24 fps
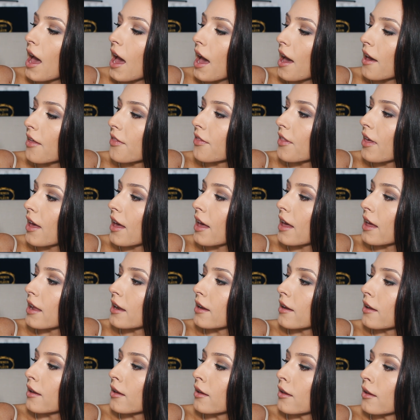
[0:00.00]
And
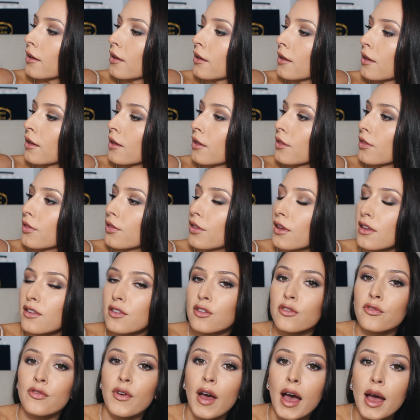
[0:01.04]
then
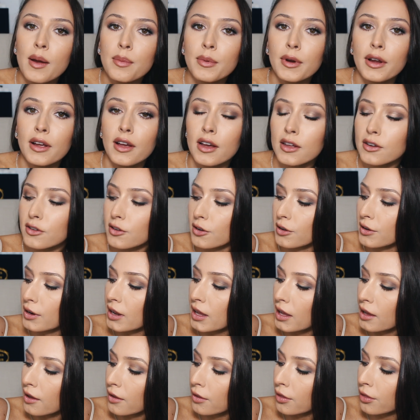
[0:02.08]
this fabric
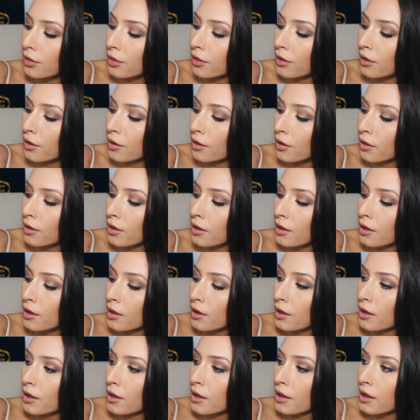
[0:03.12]
underneath
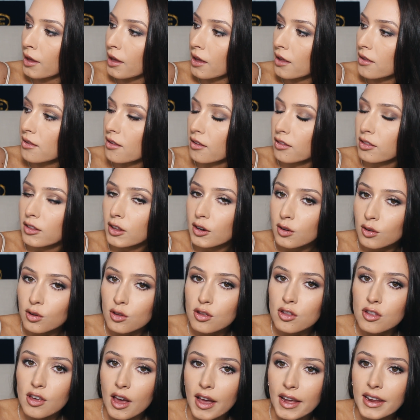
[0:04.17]
is a little
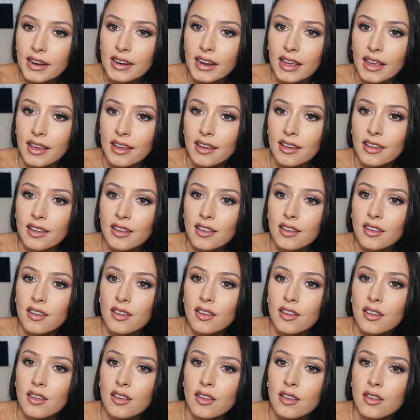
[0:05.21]
shiny.
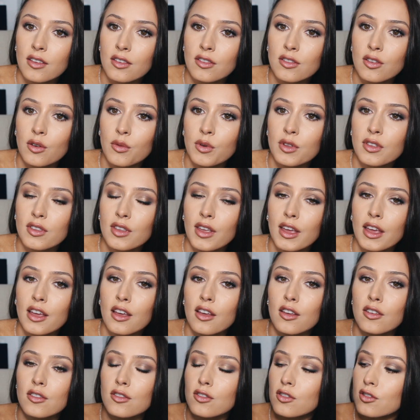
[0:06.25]
So it's like
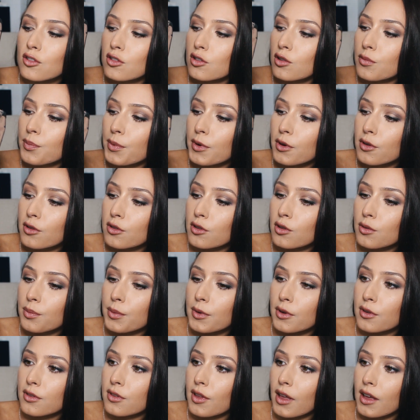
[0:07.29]
super,
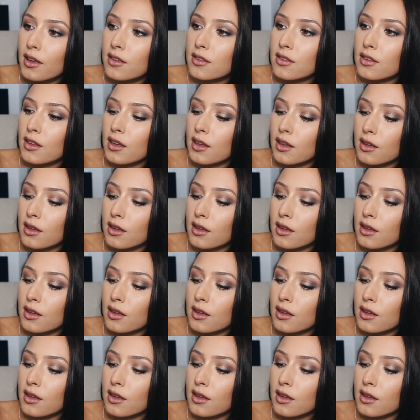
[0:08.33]
super sexy.